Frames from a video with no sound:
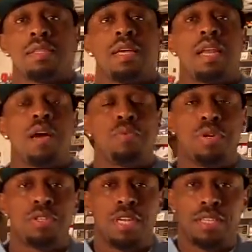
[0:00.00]
And I
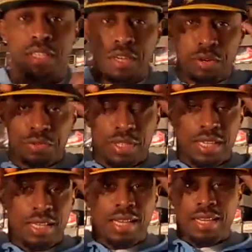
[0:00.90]
will
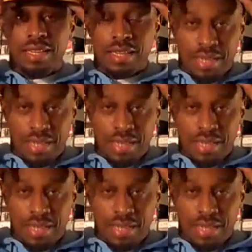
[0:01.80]
JCOTD